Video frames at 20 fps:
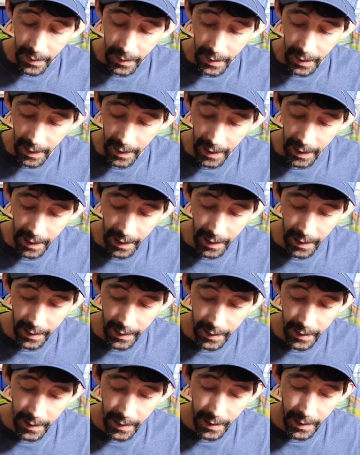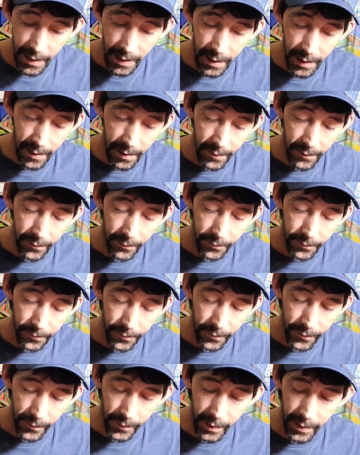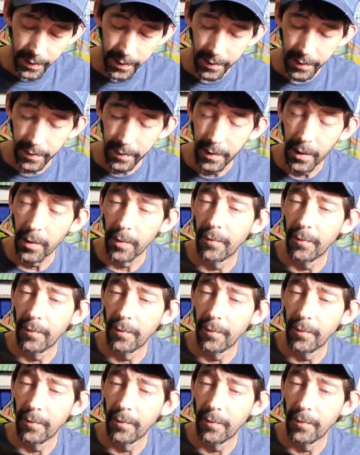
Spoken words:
And this is their